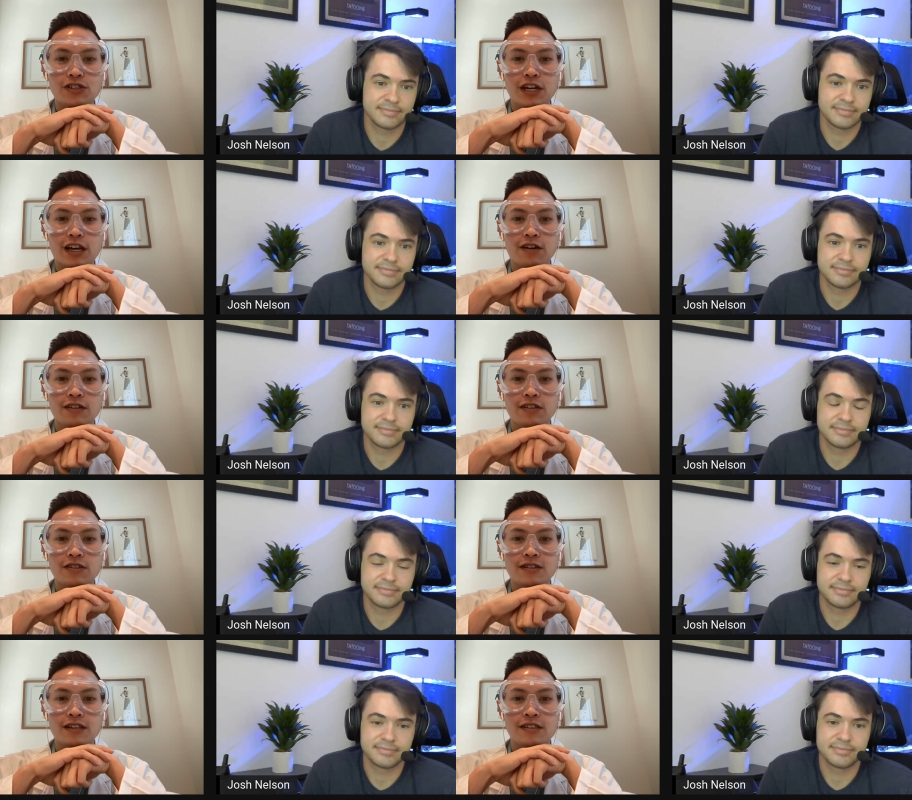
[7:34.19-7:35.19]
Speaker 1: check out
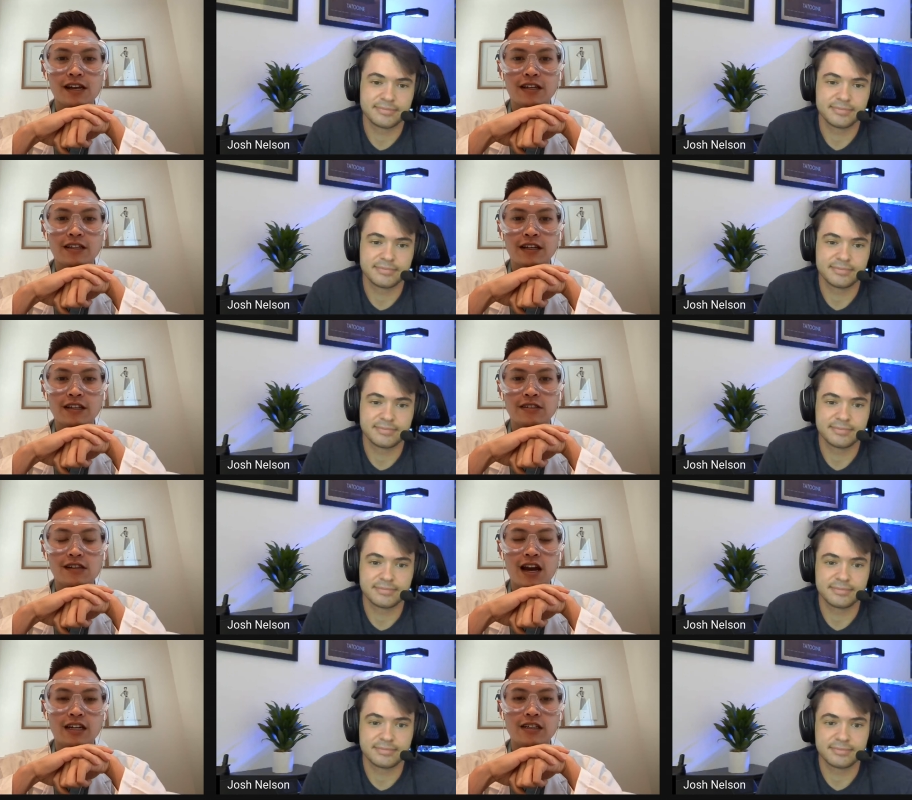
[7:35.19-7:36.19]
this this technique, this
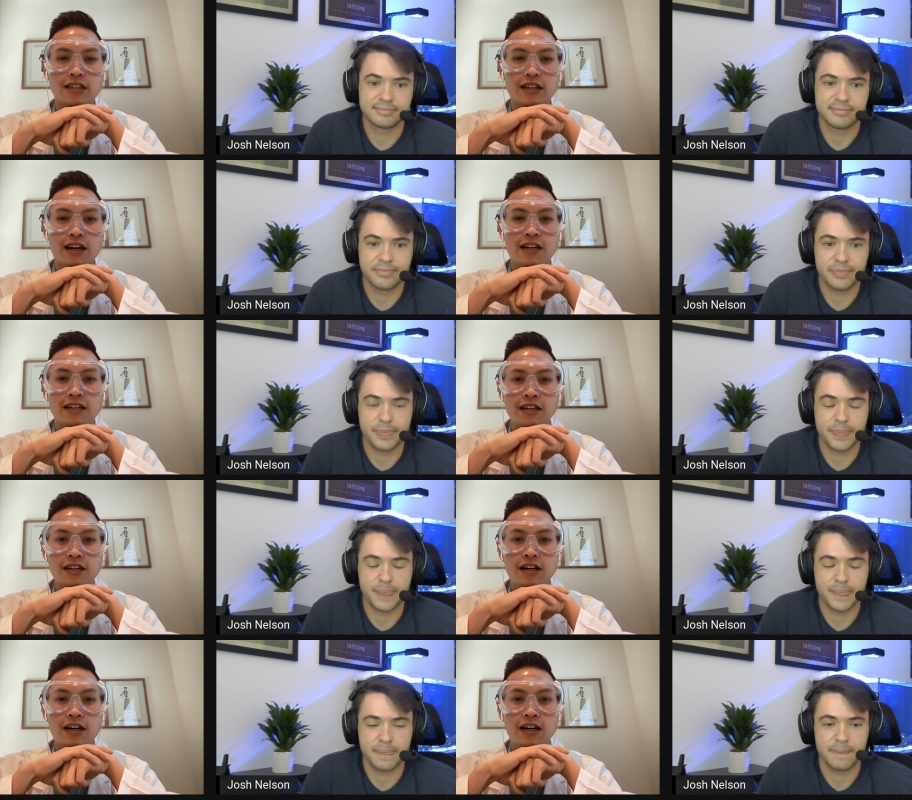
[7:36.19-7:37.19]
tactic that
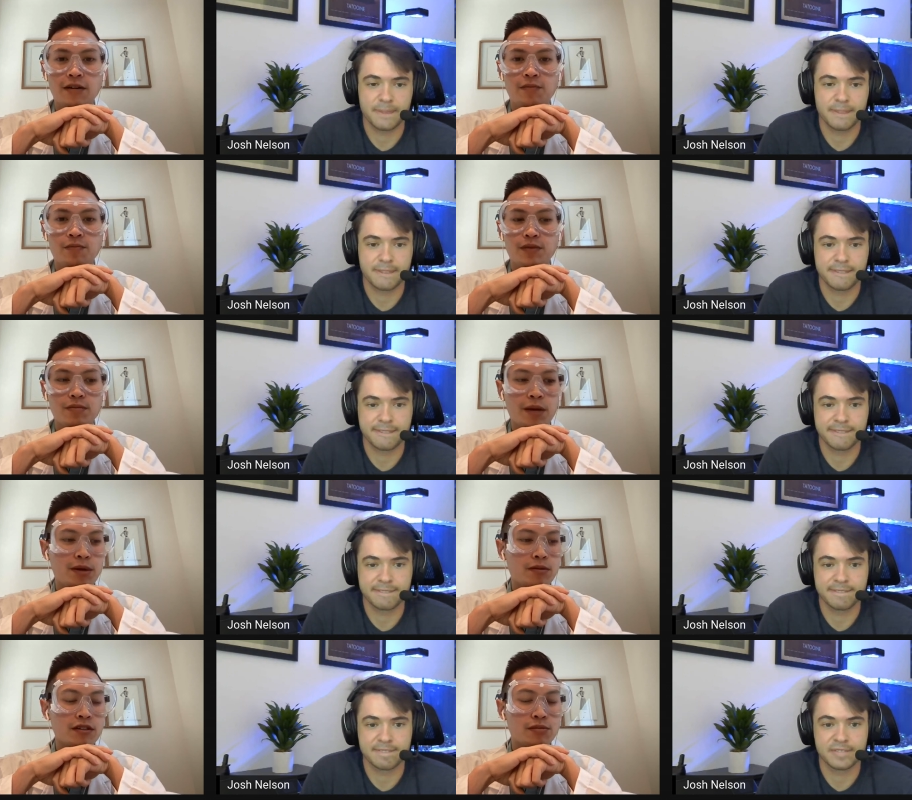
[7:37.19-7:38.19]
um, might
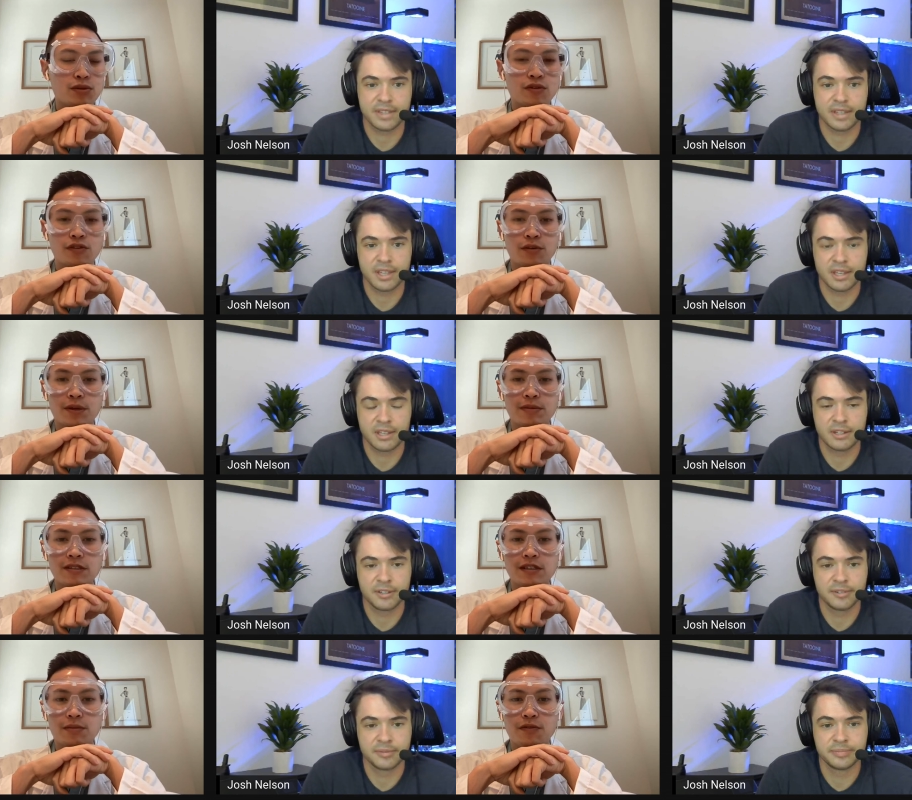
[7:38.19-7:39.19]
be able to improve your
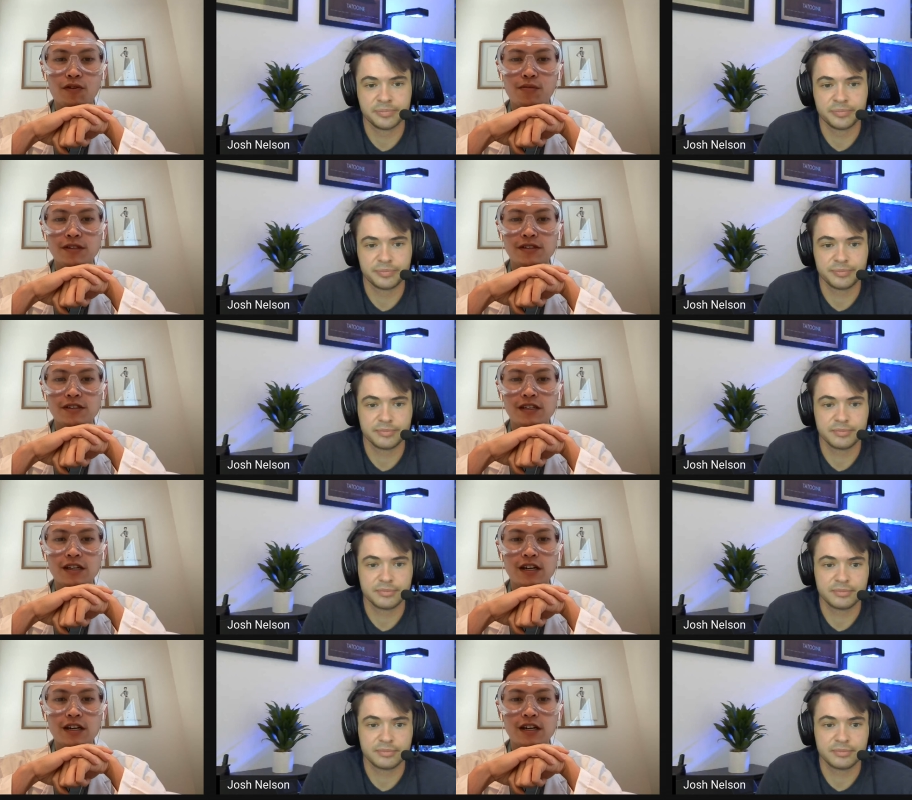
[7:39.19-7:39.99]
PPC performance.